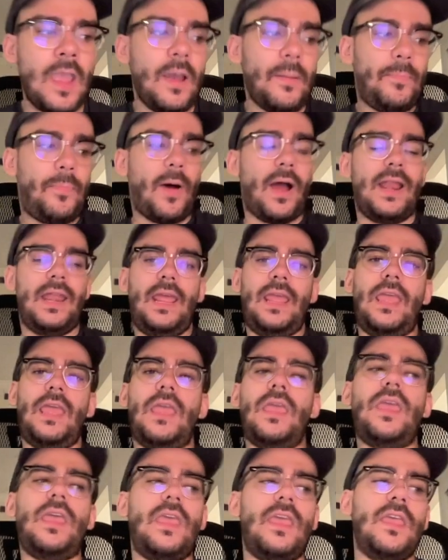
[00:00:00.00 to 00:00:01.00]
But
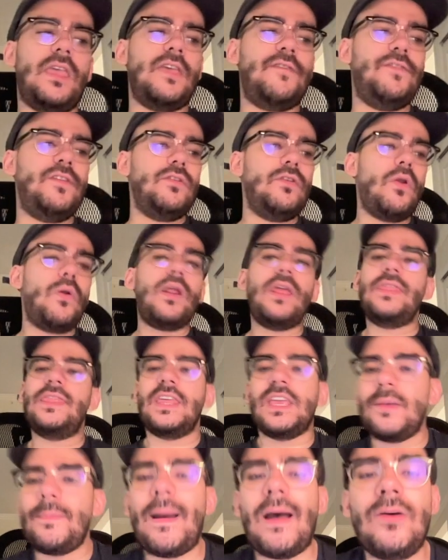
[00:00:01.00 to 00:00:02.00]
if you know
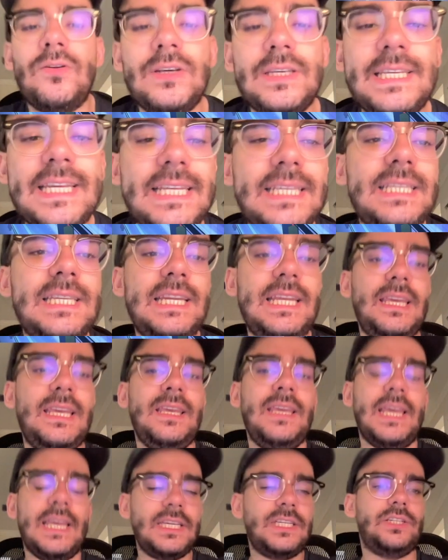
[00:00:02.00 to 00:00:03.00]
anything about Disney
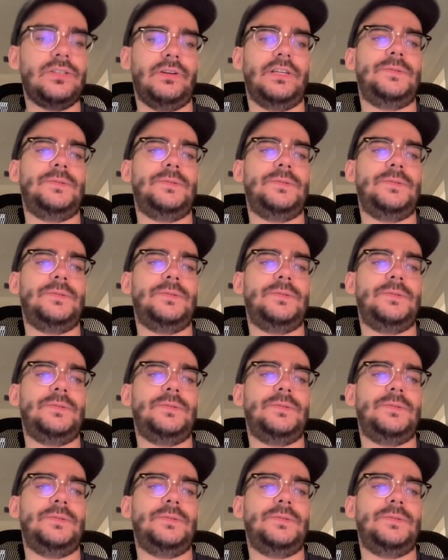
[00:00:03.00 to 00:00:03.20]
history,